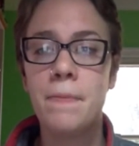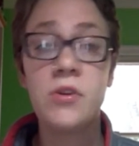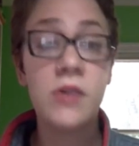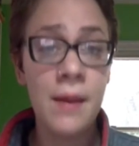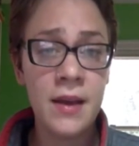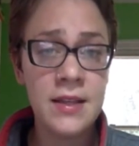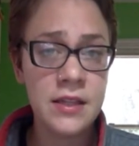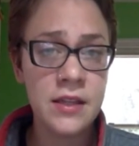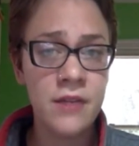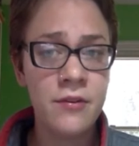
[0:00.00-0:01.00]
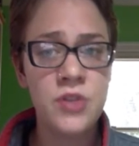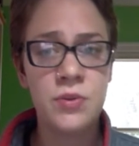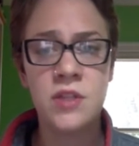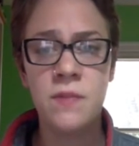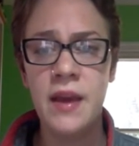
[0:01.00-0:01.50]
So yeah, basically a
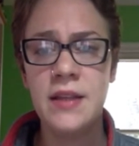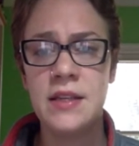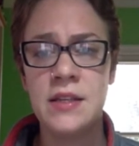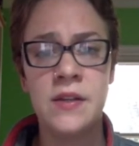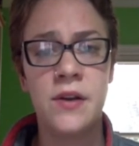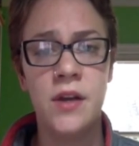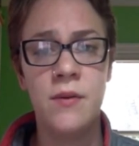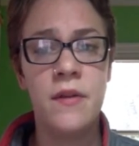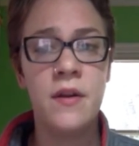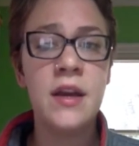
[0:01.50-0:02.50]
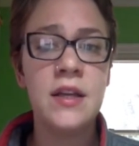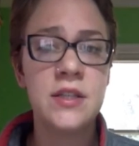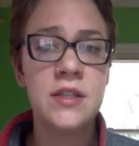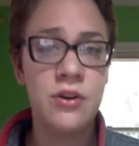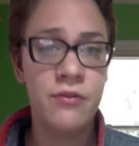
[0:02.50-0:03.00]
virtual space is learning when there
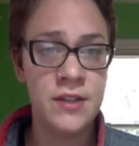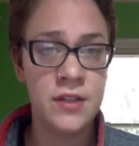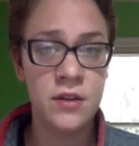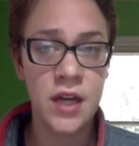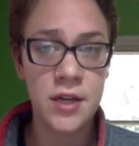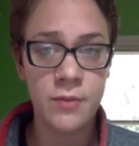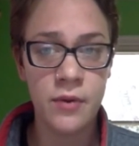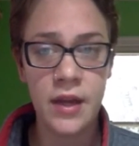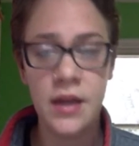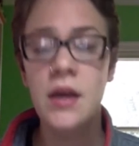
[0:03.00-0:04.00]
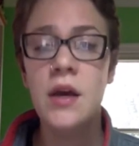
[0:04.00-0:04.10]
is no physical touch point.